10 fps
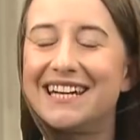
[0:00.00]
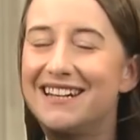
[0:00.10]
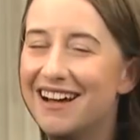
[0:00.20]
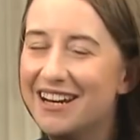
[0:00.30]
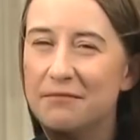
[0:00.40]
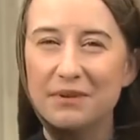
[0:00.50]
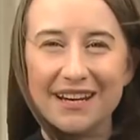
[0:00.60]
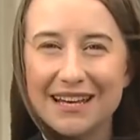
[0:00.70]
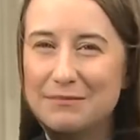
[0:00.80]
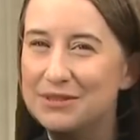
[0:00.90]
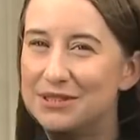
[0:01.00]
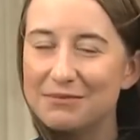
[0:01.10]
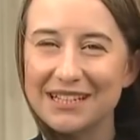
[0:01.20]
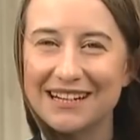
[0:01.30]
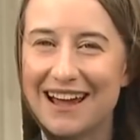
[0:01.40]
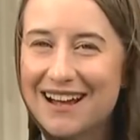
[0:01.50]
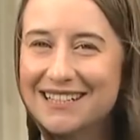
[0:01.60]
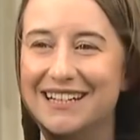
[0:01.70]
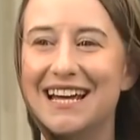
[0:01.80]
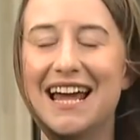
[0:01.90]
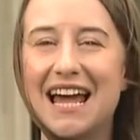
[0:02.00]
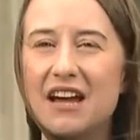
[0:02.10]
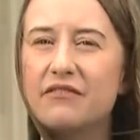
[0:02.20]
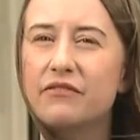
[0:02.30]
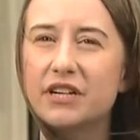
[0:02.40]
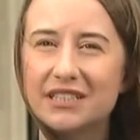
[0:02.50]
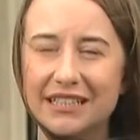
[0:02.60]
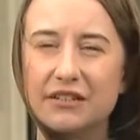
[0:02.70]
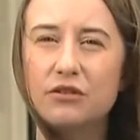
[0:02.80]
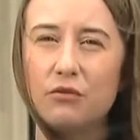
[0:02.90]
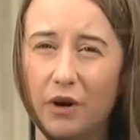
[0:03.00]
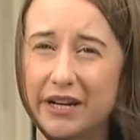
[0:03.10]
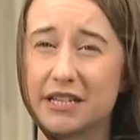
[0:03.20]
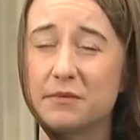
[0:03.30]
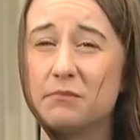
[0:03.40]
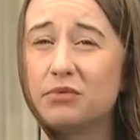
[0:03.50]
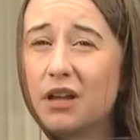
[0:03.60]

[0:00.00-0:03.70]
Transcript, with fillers: None have been able to be enacted. Every single one has been